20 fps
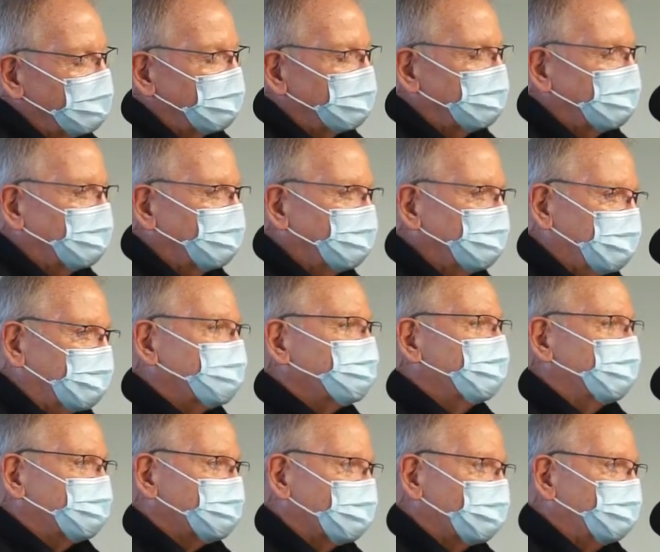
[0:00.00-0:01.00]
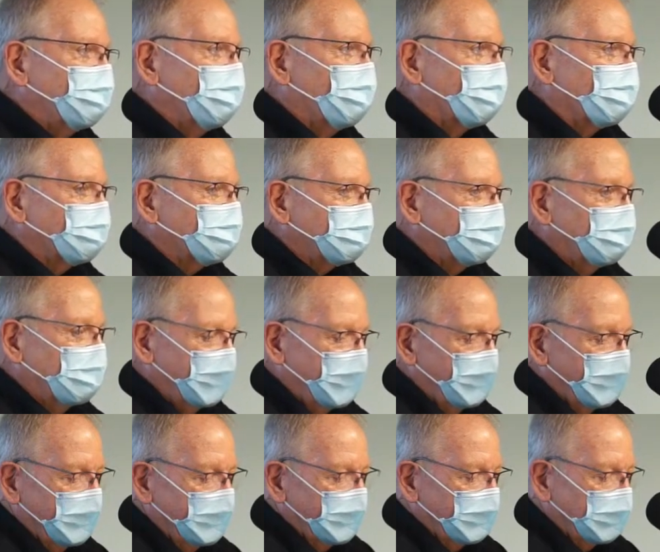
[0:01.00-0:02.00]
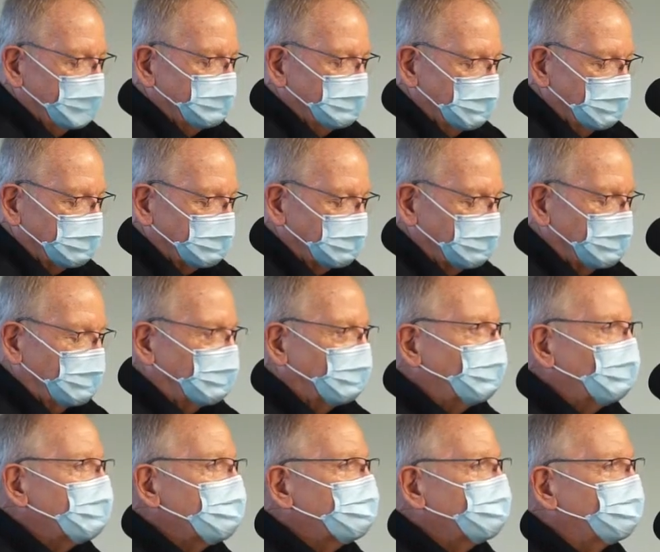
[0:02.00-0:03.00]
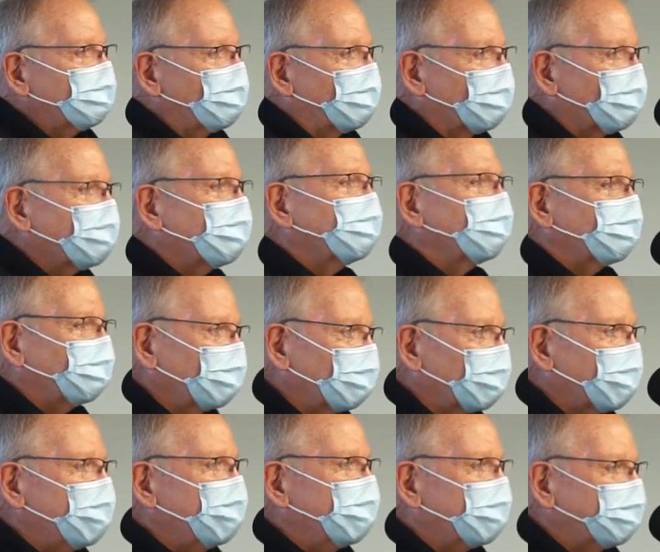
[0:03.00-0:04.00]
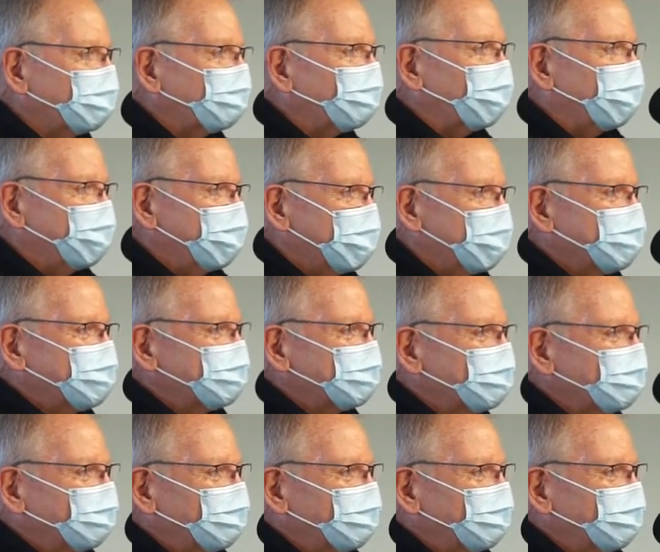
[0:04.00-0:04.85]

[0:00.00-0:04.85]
ne uh, next month's report. So I'm not uh, looking forward to looking at the financials